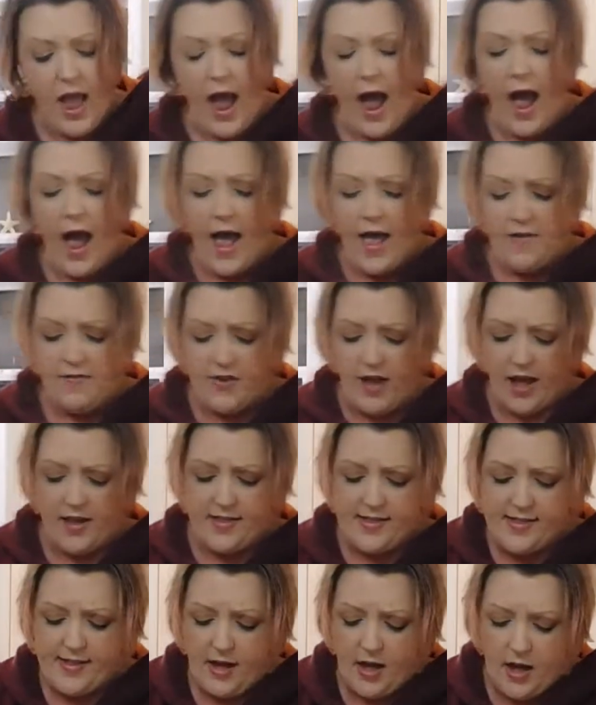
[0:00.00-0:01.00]
I've
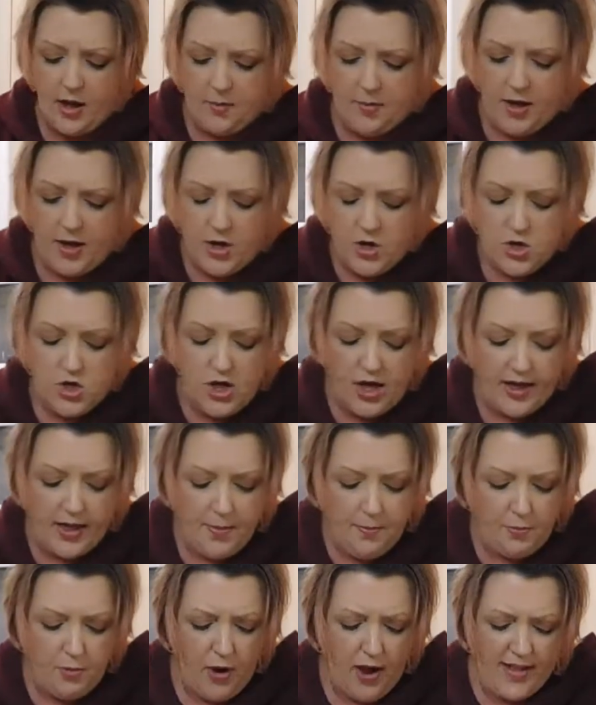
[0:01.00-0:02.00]
got some
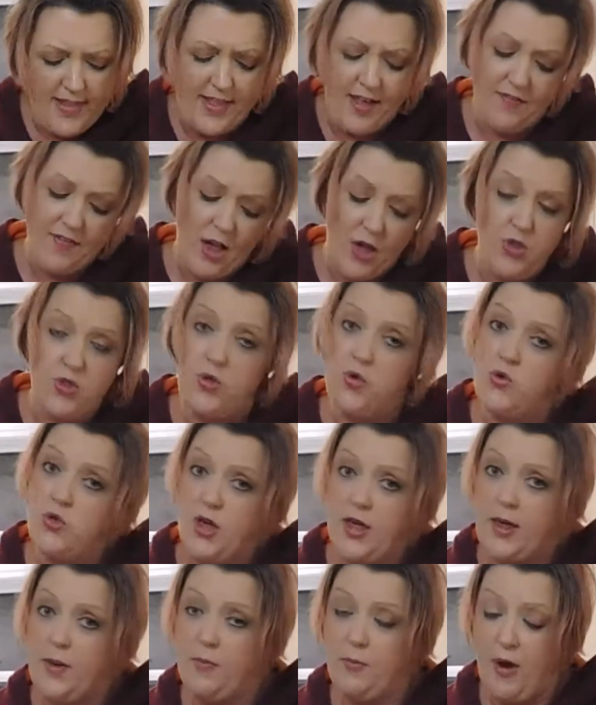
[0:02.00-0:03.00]
chicken breasts. I've got 2
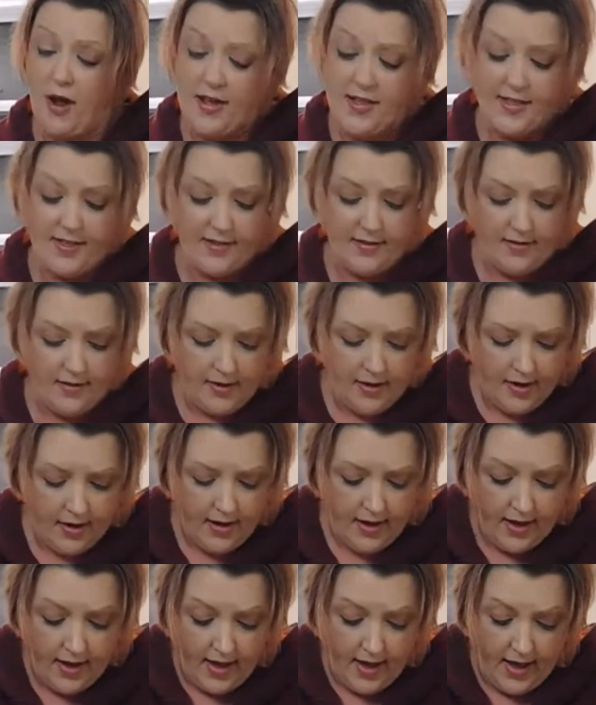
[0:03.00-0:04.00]
chicken breasts,
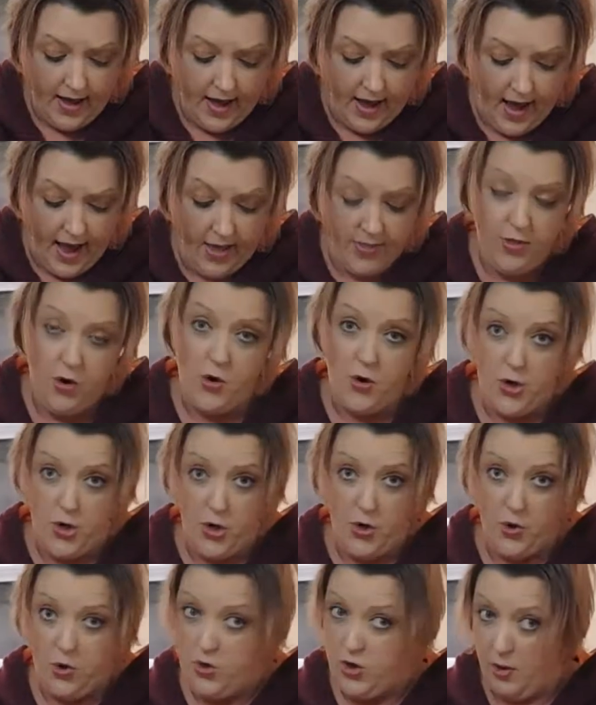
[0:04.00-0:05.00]
and they're
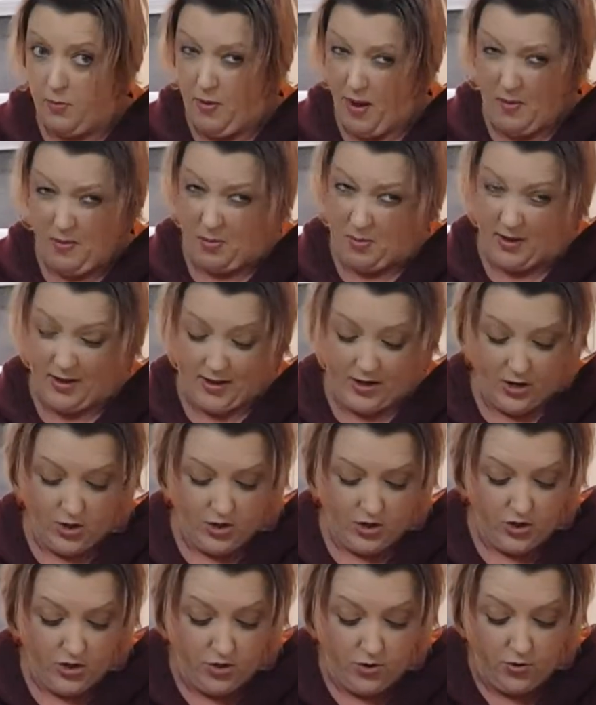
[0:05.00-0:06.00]
huge. I probably could have
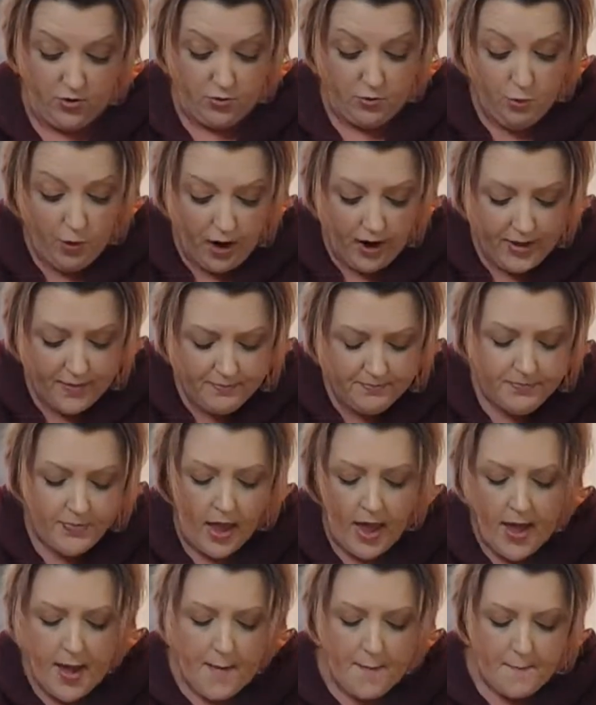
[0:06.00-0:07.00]
just used one,
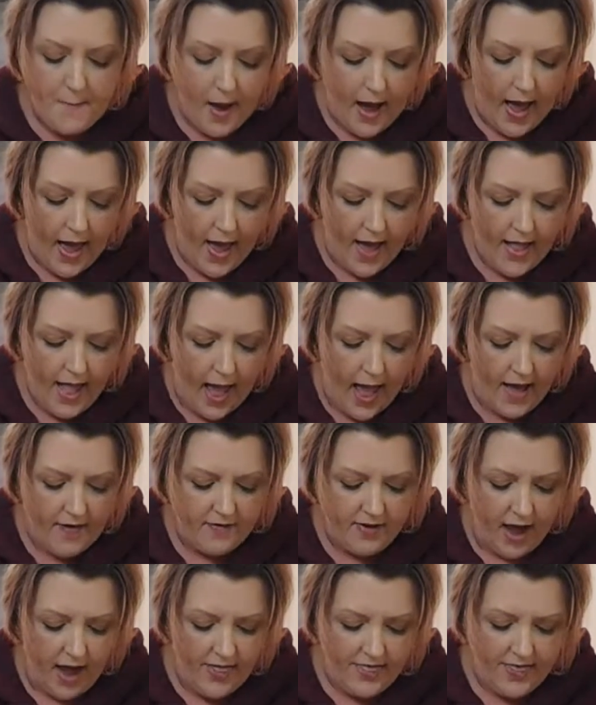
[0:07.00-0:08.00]
but
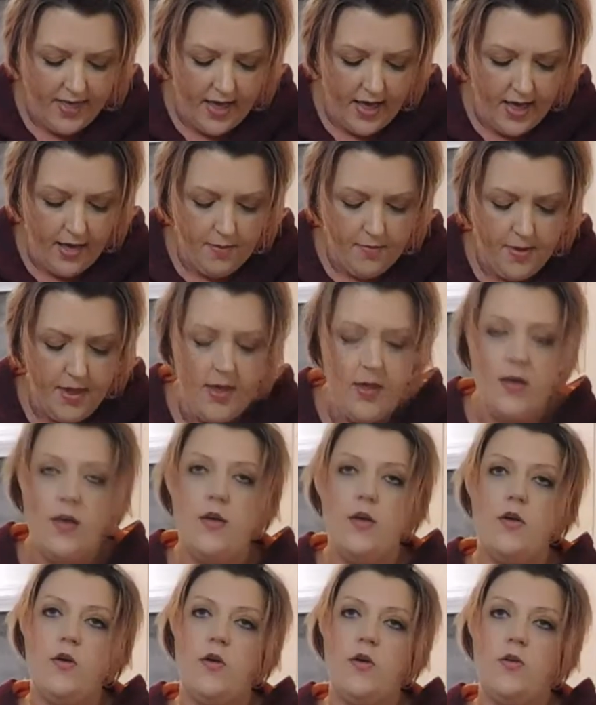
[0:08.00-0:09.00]
I've got them
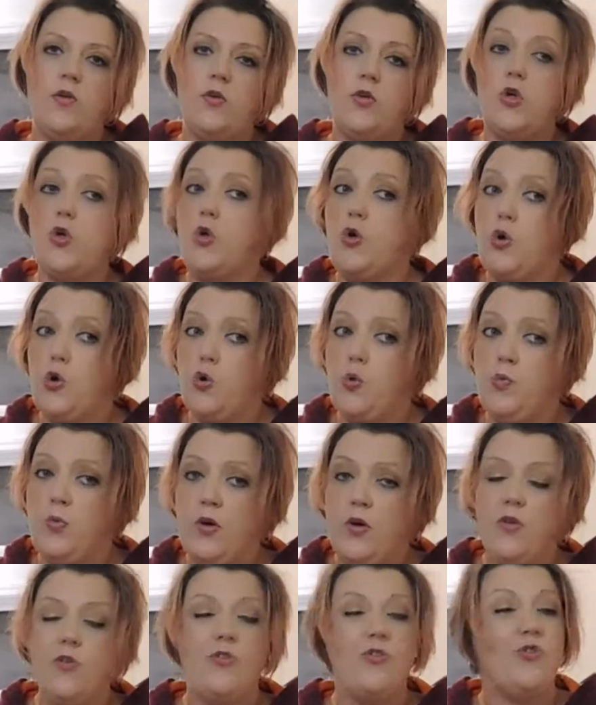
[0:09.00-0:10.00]
cubed.
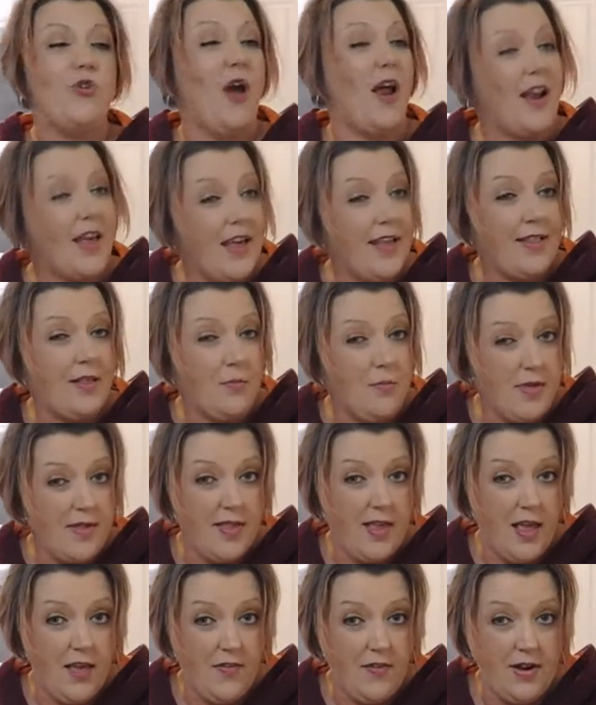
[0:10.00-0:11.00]
Try to get them as
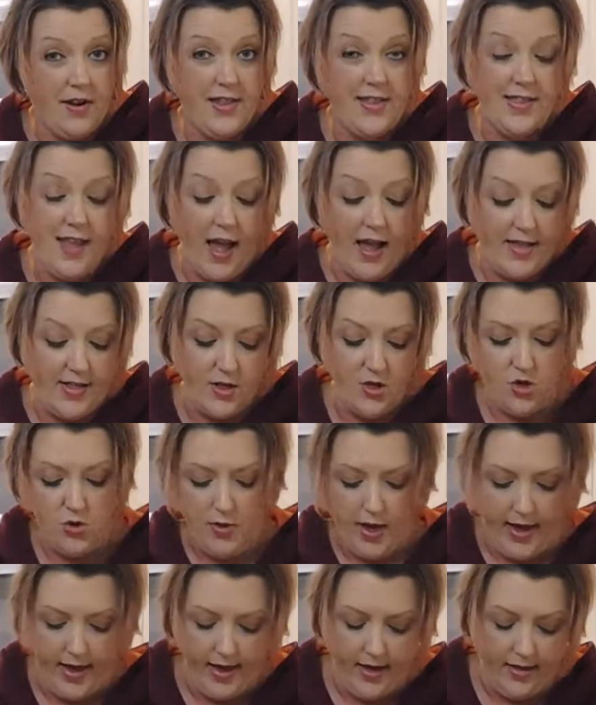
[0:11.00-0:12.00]
even in size as you
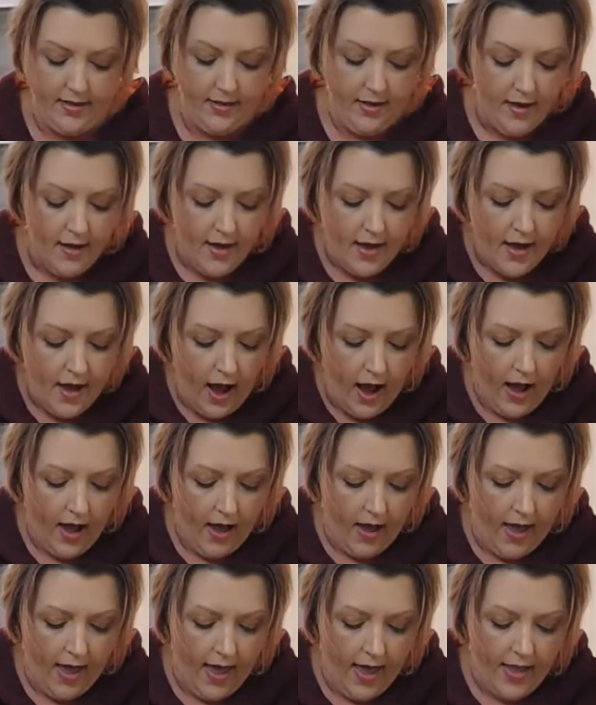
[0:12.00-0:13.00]
can,
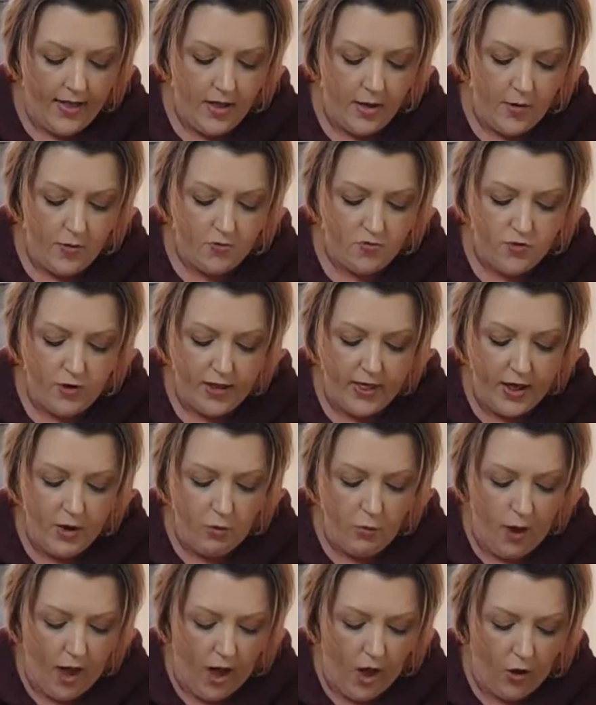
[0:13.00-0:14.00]
and really
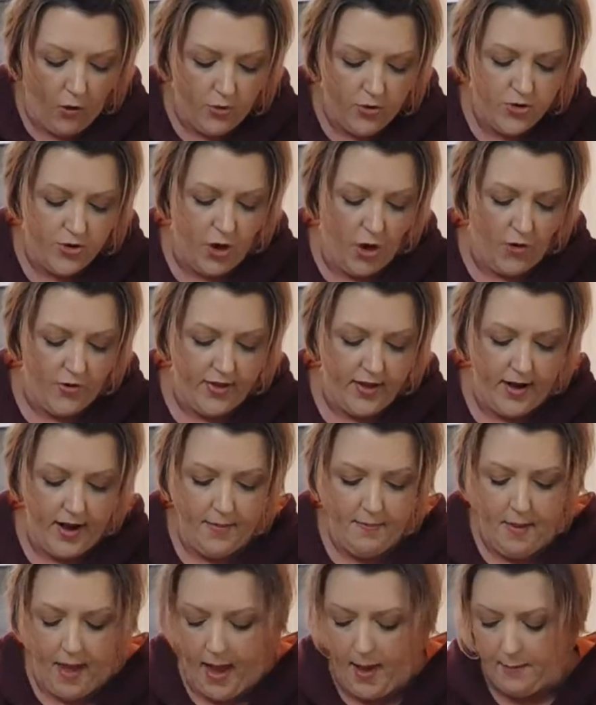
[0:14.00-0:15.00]
well salted
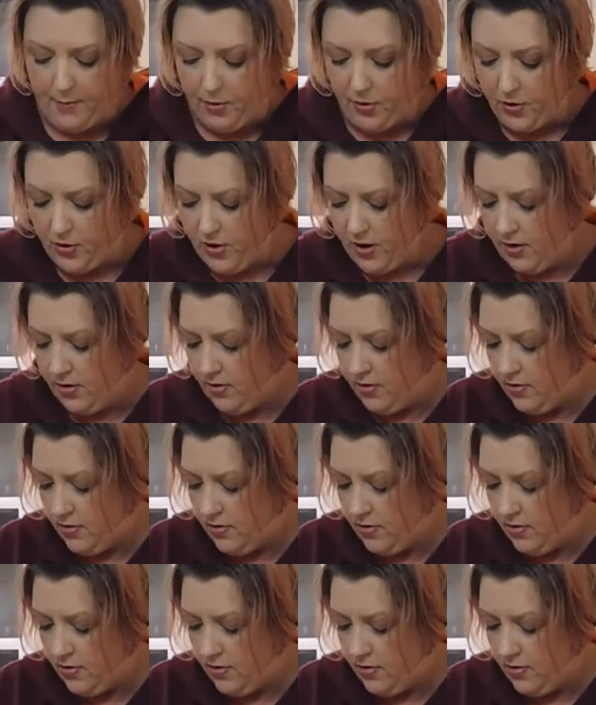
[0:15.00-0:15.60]
and peppered.